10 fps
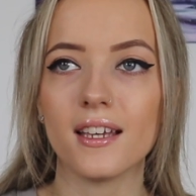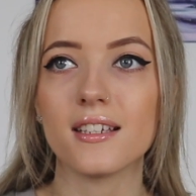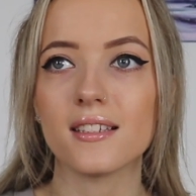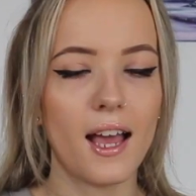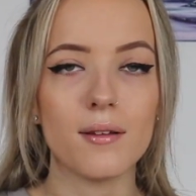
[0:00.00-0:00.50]

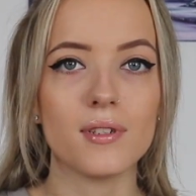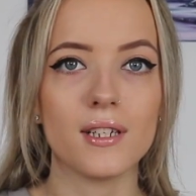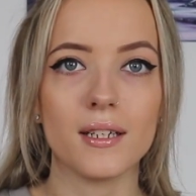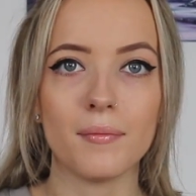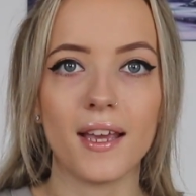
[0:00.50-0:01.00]
is
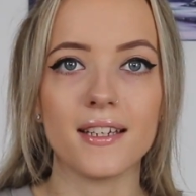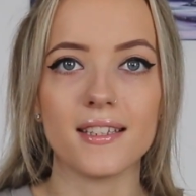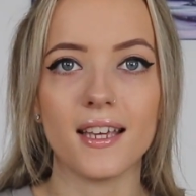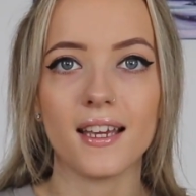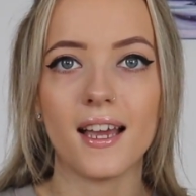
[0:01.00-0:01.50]
absolutely
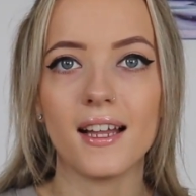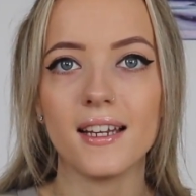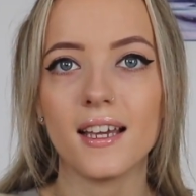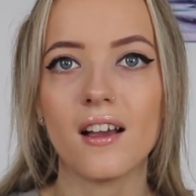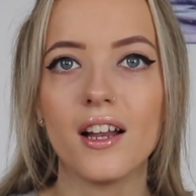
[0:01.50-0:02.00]
amazing. And
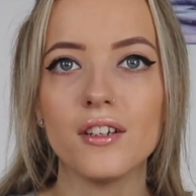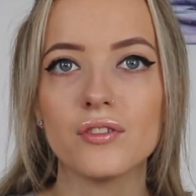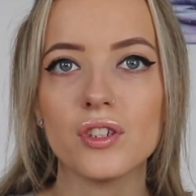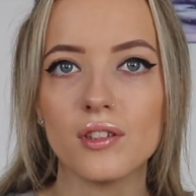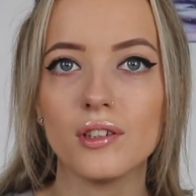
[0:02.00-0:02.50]
it kind of
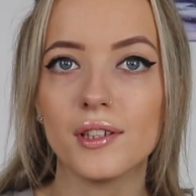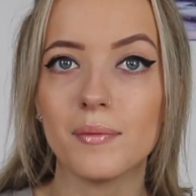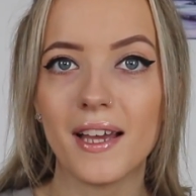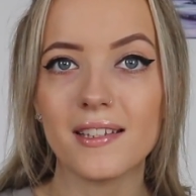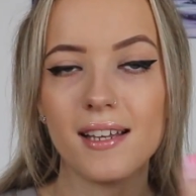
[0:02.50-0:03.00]
doesn't look the
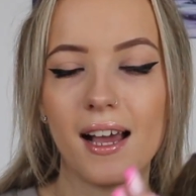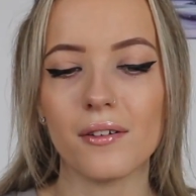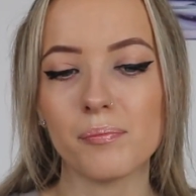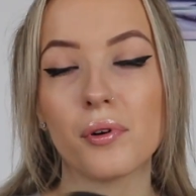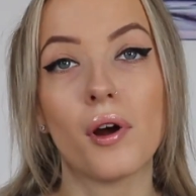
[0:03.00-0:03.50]
best
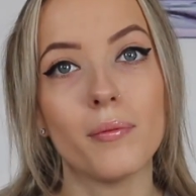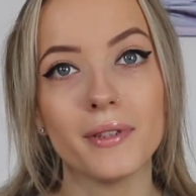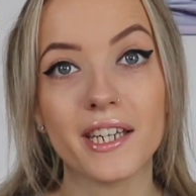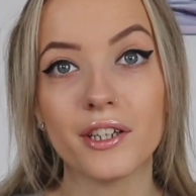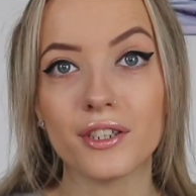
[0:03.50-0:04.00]
now.
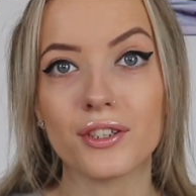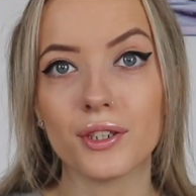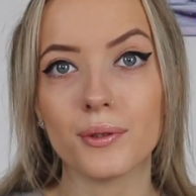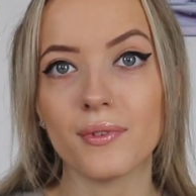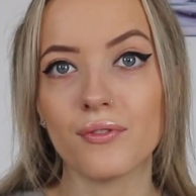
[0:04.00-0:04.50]
Probably could
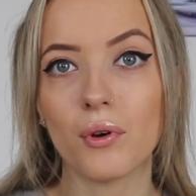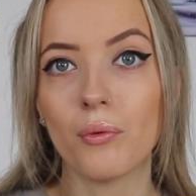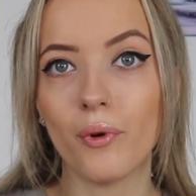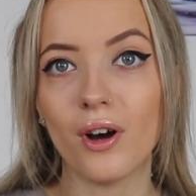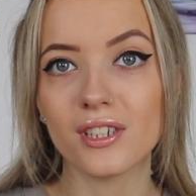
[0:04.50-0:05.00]
do with a
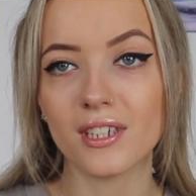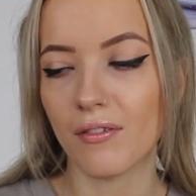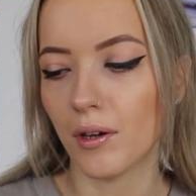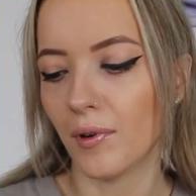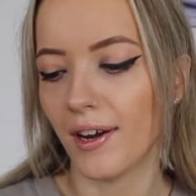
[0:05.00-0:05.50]
wash
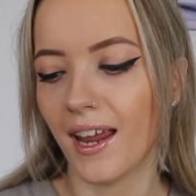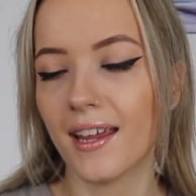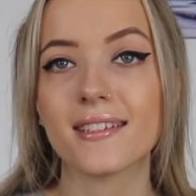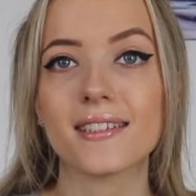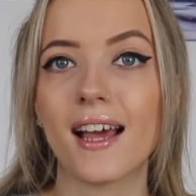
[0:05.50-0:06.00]
if I'm honest.
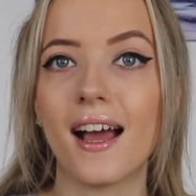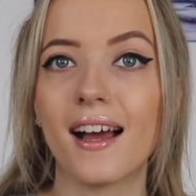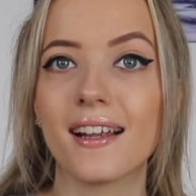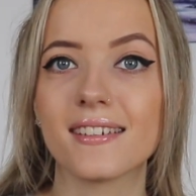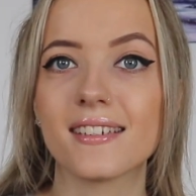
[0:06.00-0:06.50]

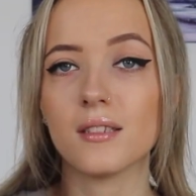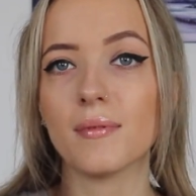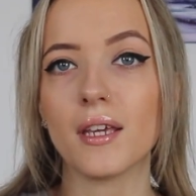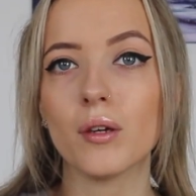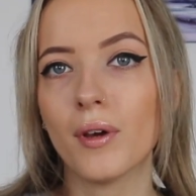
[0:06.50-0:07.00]
And to
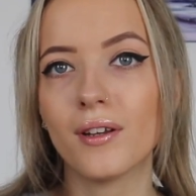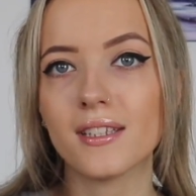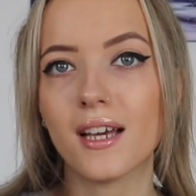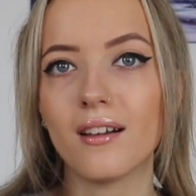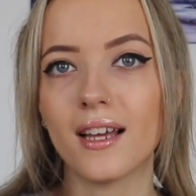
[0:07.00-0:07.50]
make your
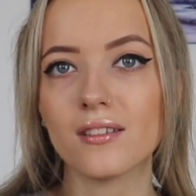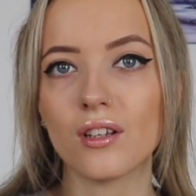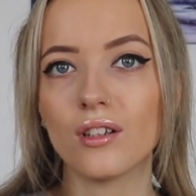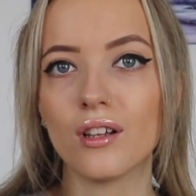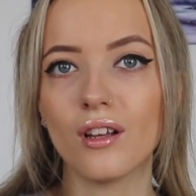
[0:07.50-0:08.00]
ponytail last
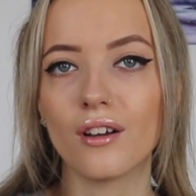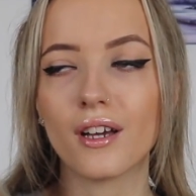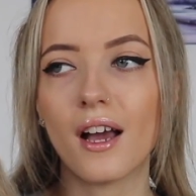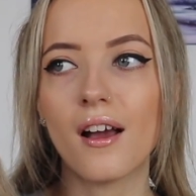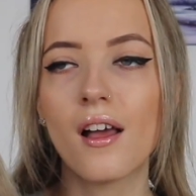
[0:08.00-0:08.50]
a lot
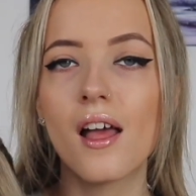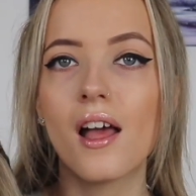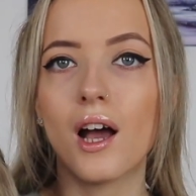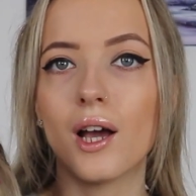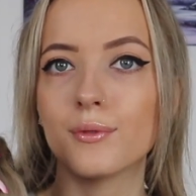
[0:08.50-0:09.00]
longer,
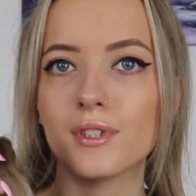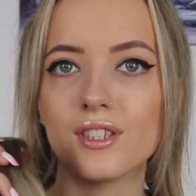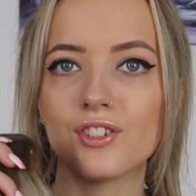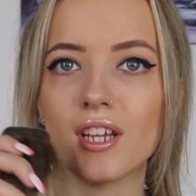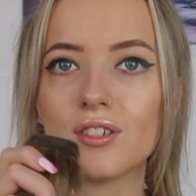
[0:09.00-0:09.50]
I would
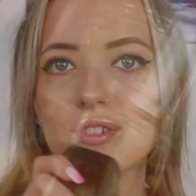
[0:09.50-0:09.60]
suggest